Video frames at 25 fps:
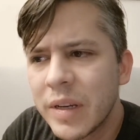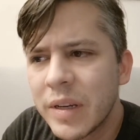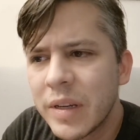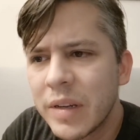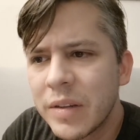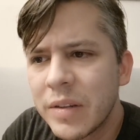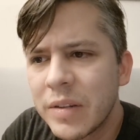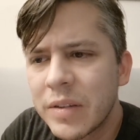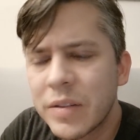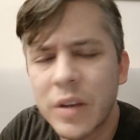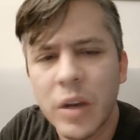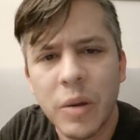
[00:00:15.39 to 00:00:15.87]

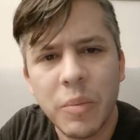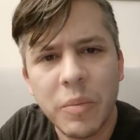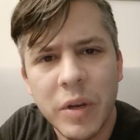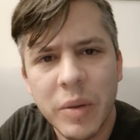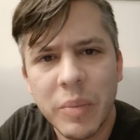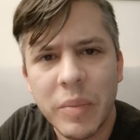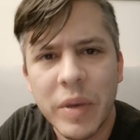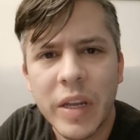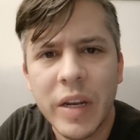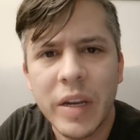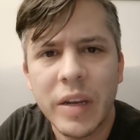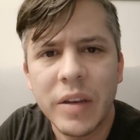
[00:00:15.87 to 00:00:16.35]
Some
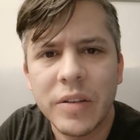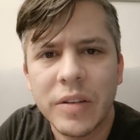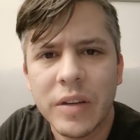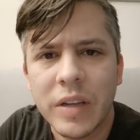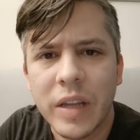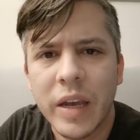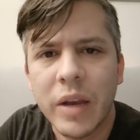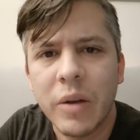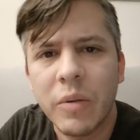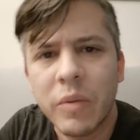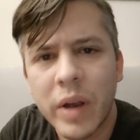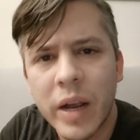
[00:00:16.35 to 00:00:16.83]
comedians are
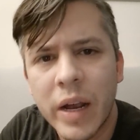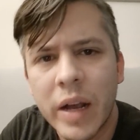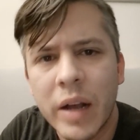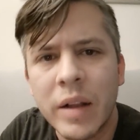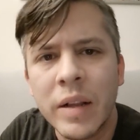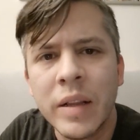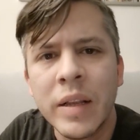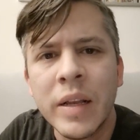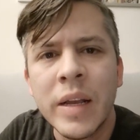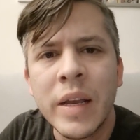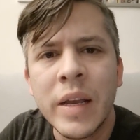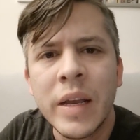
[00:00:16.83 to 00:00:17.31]
like,
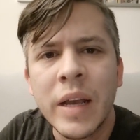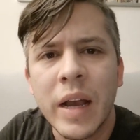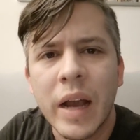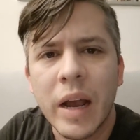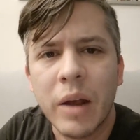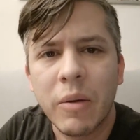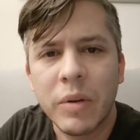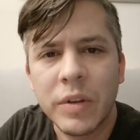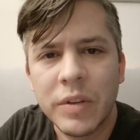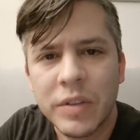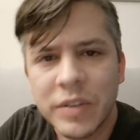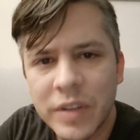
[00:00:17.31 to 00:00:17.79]
well, I
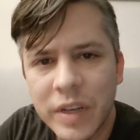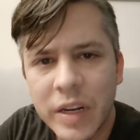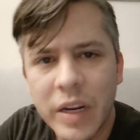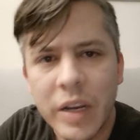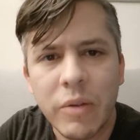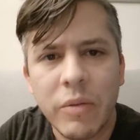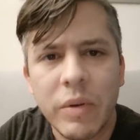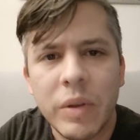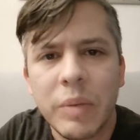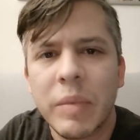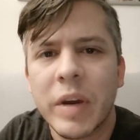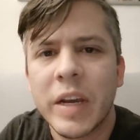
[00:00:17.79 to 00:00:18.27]
was
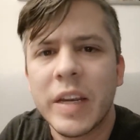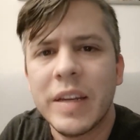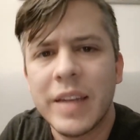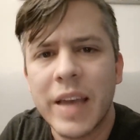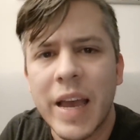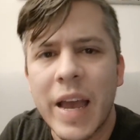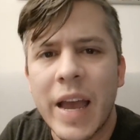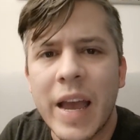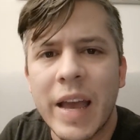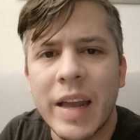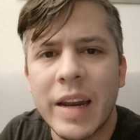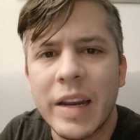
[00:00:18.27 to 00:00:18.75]
sitting with my
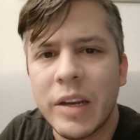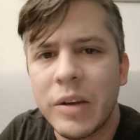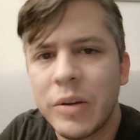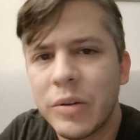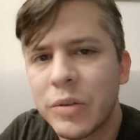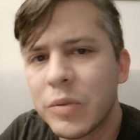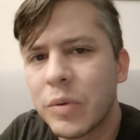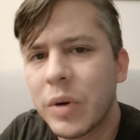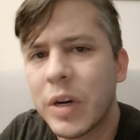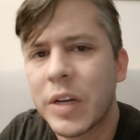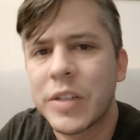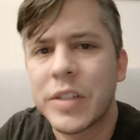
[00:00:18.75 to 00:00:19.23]
dad and he
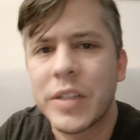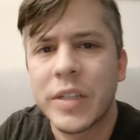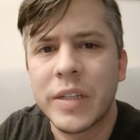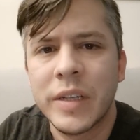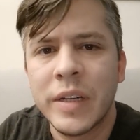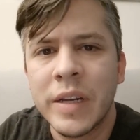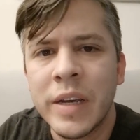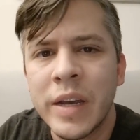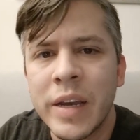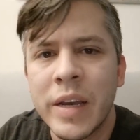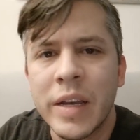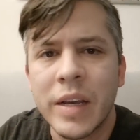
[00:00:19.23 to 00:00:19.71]
was
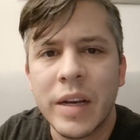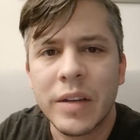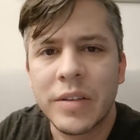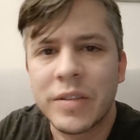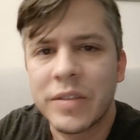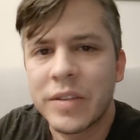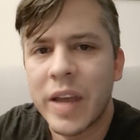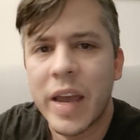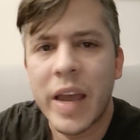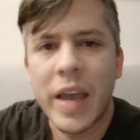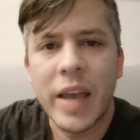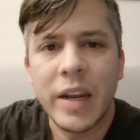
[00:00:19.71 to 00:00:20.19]
watching a
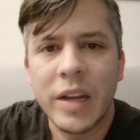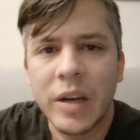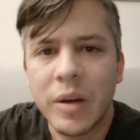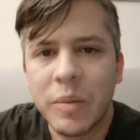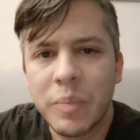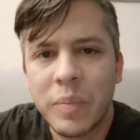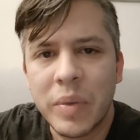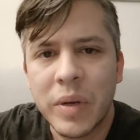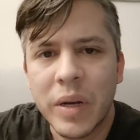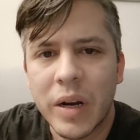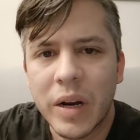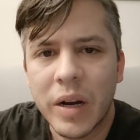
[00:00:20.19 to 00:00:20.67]
stand
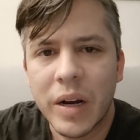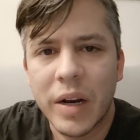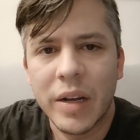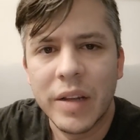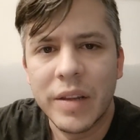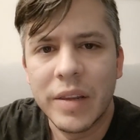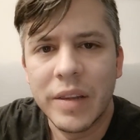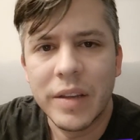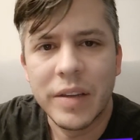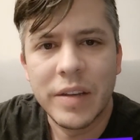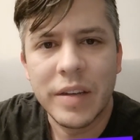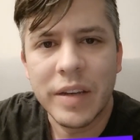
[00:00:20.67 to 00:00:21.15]
up
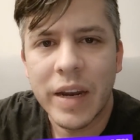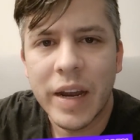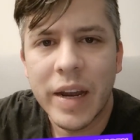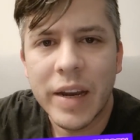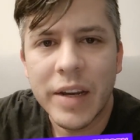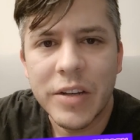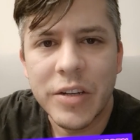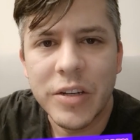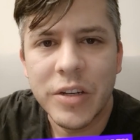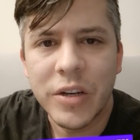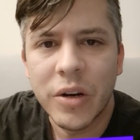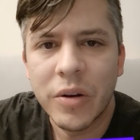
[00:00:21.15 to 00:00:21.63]
on The
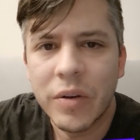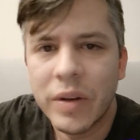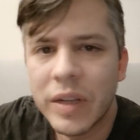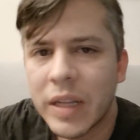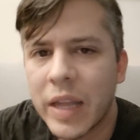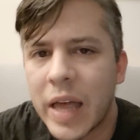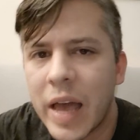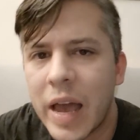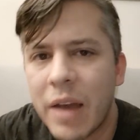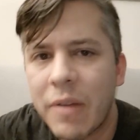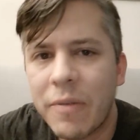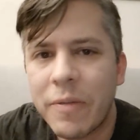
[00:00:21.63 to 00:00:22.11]
Tonight Show and
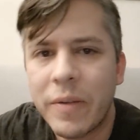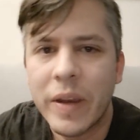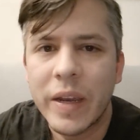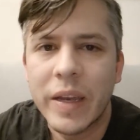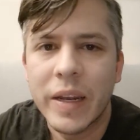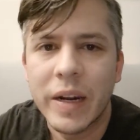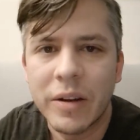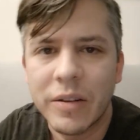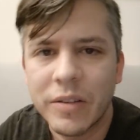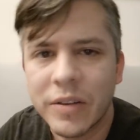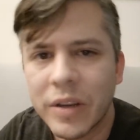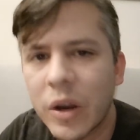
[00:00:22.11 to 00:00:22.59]
laughing.
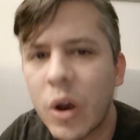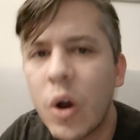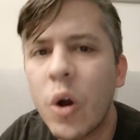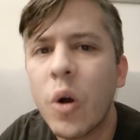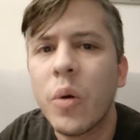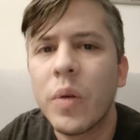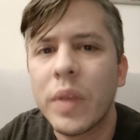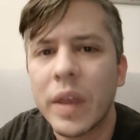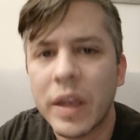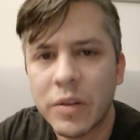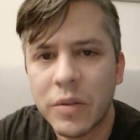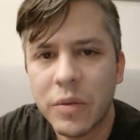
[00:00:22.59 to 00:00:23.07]
And I was like,
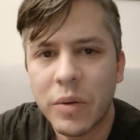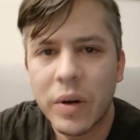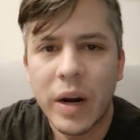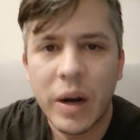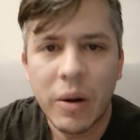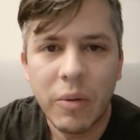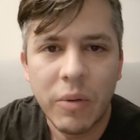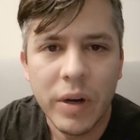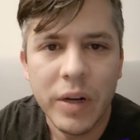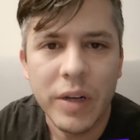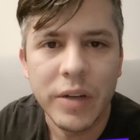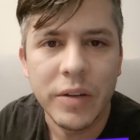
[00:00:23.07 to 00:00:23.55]
oh, that's what I
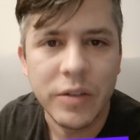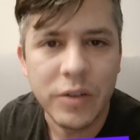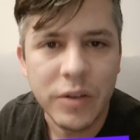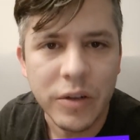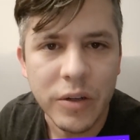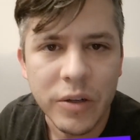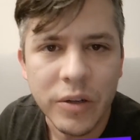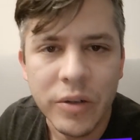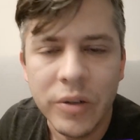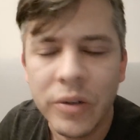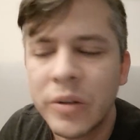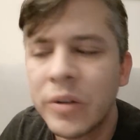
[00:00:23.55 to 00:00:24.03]
want to
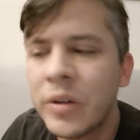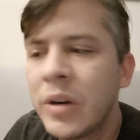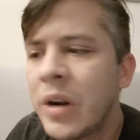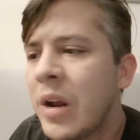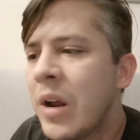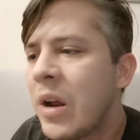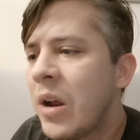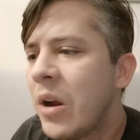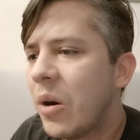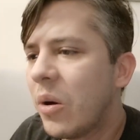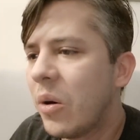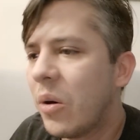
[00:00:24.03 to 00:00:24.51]
do.
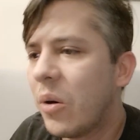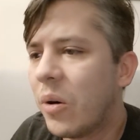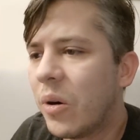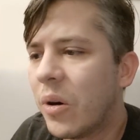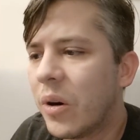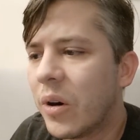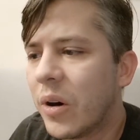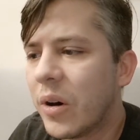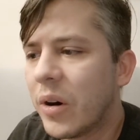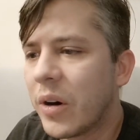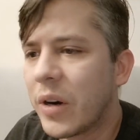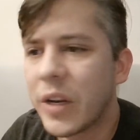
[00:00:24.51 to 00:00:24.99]

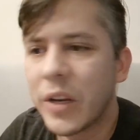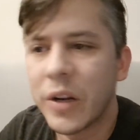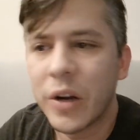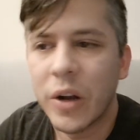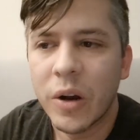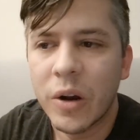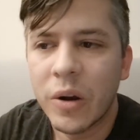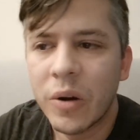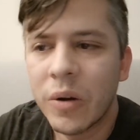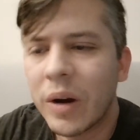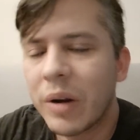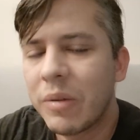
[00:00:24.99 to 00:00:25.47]
Or,
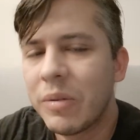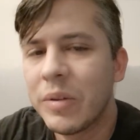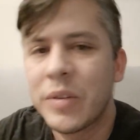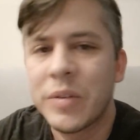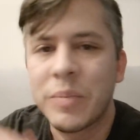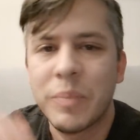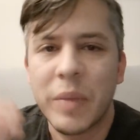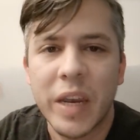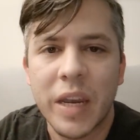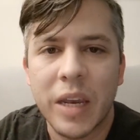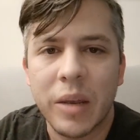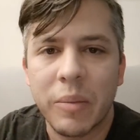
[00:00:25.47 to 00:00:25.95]
I was
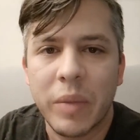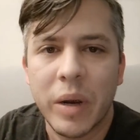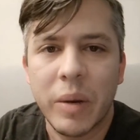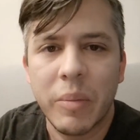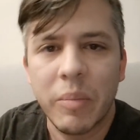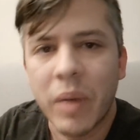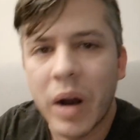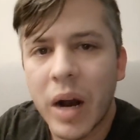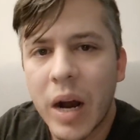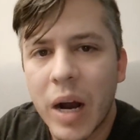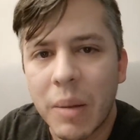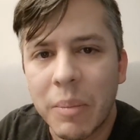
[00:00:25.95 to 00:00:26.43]
making my
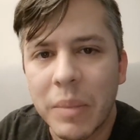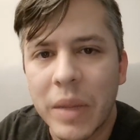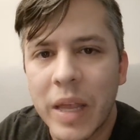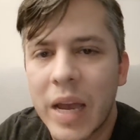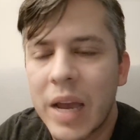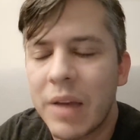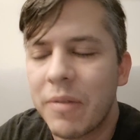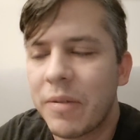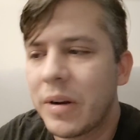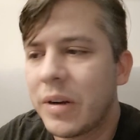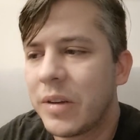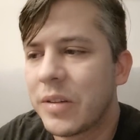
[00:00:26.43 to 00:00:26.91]
mom
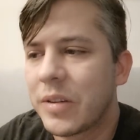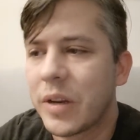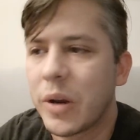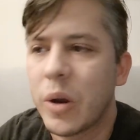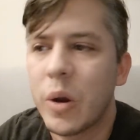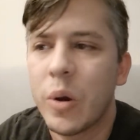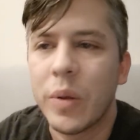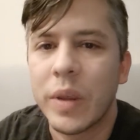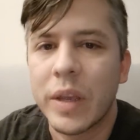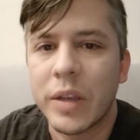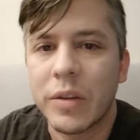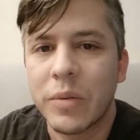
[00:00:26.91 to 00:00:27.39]
laugh and I was like,
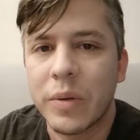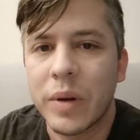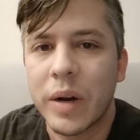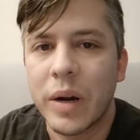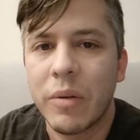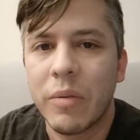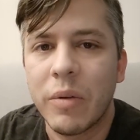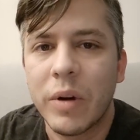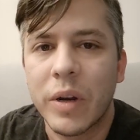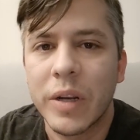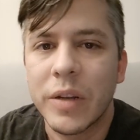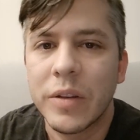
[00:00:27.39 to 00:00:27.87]
oh, that's what I
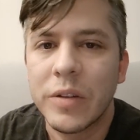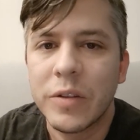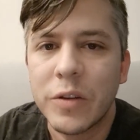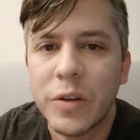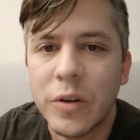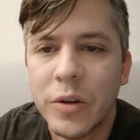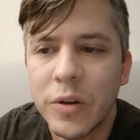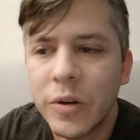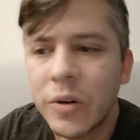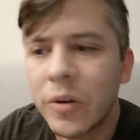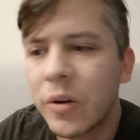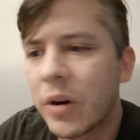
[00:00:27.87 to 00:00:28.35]
want to
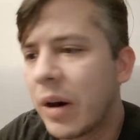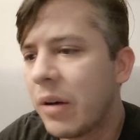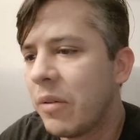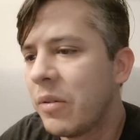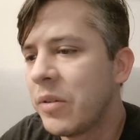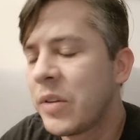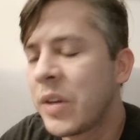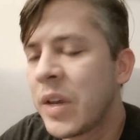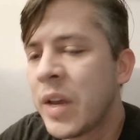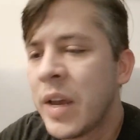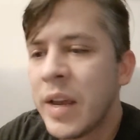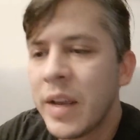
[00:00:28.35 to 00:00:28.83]
do. Or I
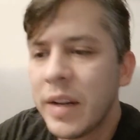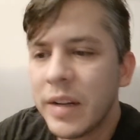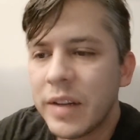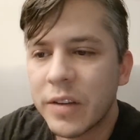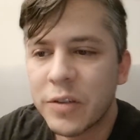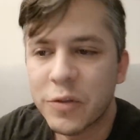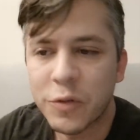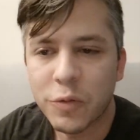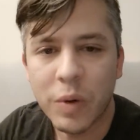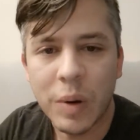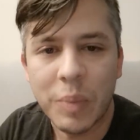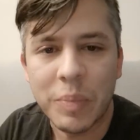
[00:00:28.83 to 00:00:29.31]
was
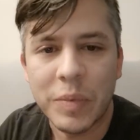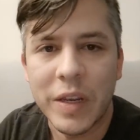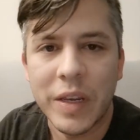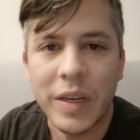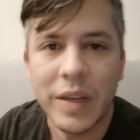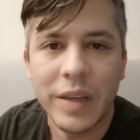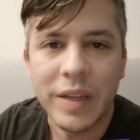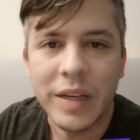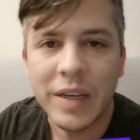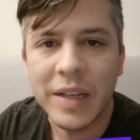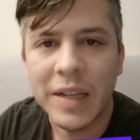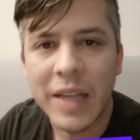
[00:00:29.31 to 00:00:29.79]

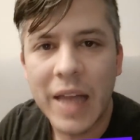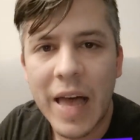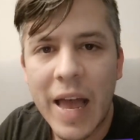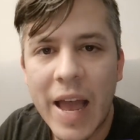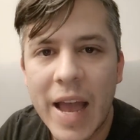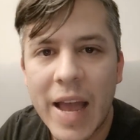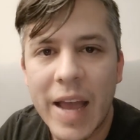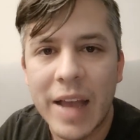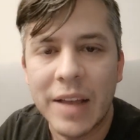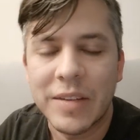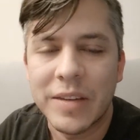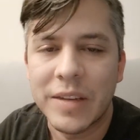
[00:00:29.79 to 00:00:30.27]
disrupting the
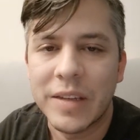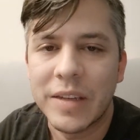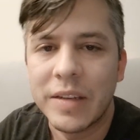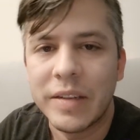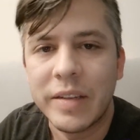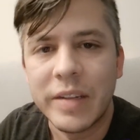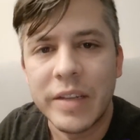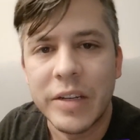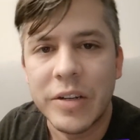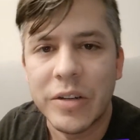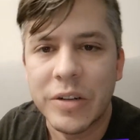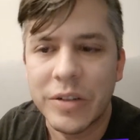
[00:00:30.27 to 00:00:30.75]
class and the
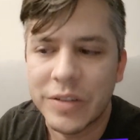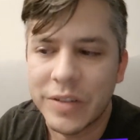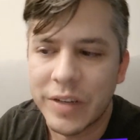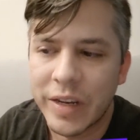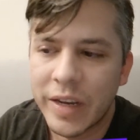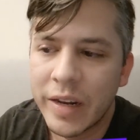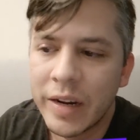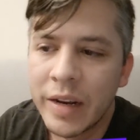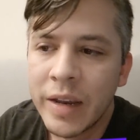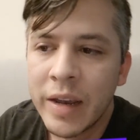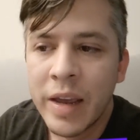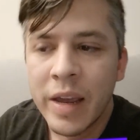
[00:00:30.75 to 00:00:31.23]
teacher
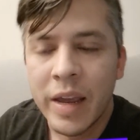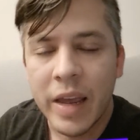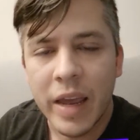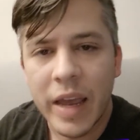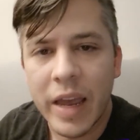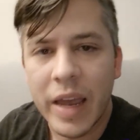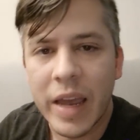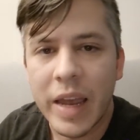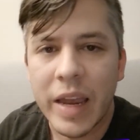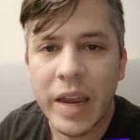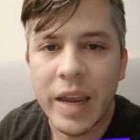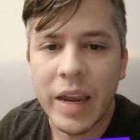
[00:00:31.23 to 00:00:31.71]
said,
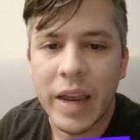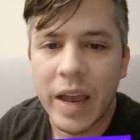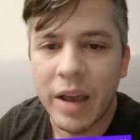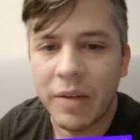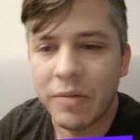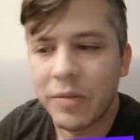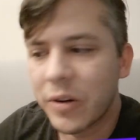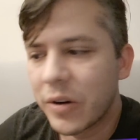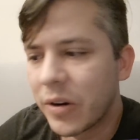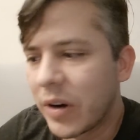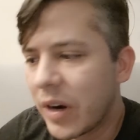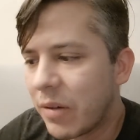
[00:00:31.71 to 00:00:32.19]
hey,
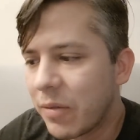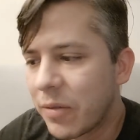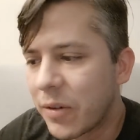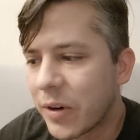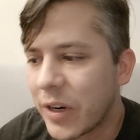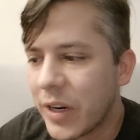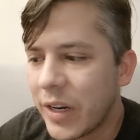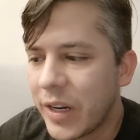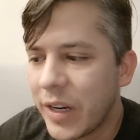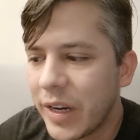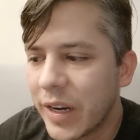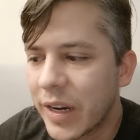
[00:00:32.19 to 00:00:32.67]
after
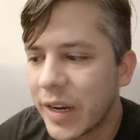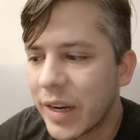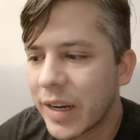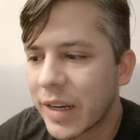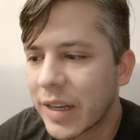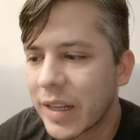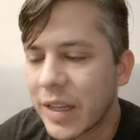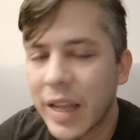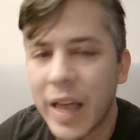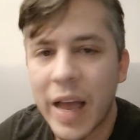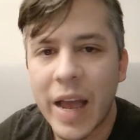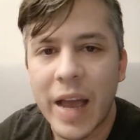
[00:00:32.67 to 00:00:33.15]
every
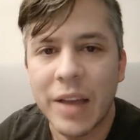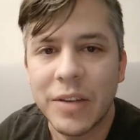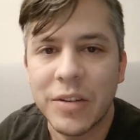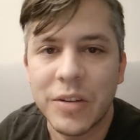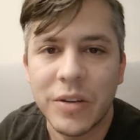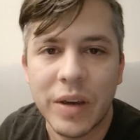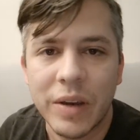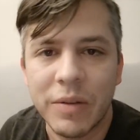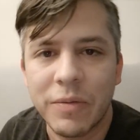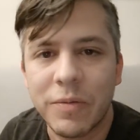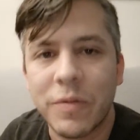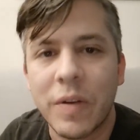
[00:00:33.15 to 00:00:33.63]
class,
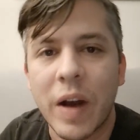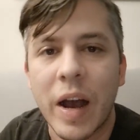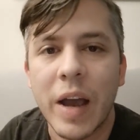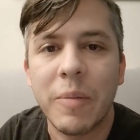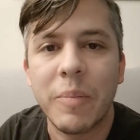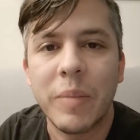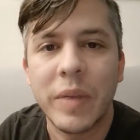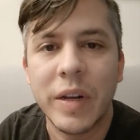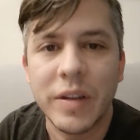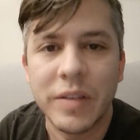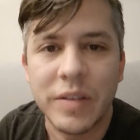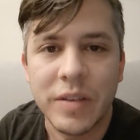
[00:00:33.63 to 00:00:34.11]
you have 5
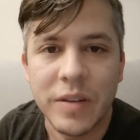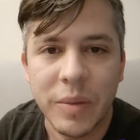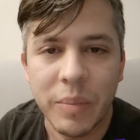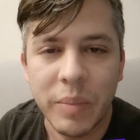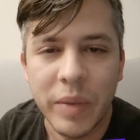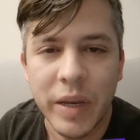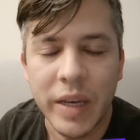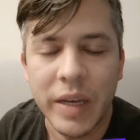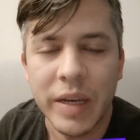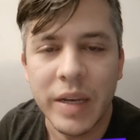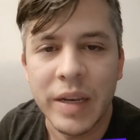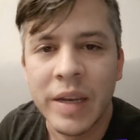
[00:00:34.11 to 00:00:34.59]
minutes to
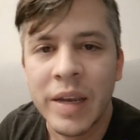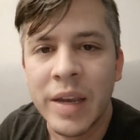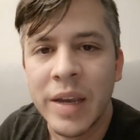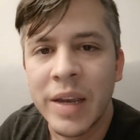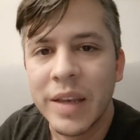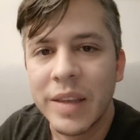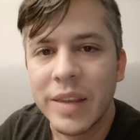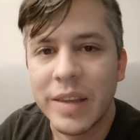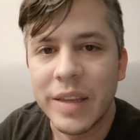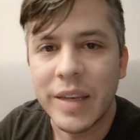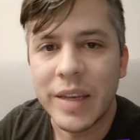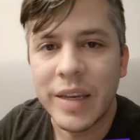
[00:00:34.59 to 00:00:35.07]
make
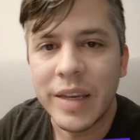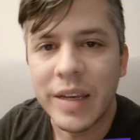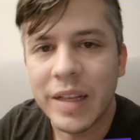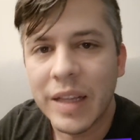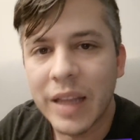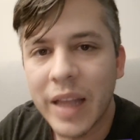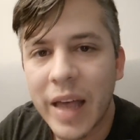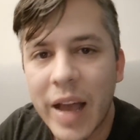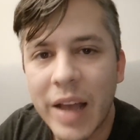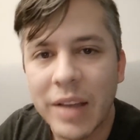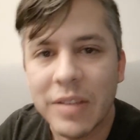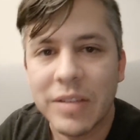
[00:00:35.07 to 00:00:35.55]
the
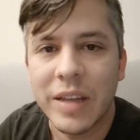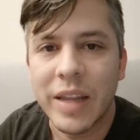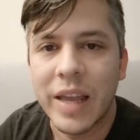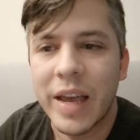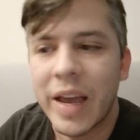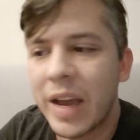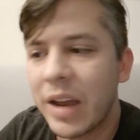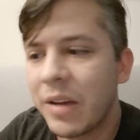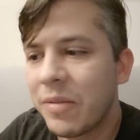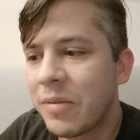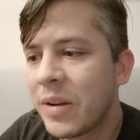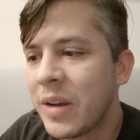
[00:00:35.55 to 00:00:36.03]
class
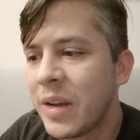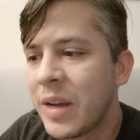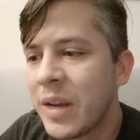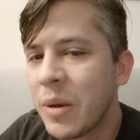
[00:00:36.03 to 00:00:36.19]
laugh.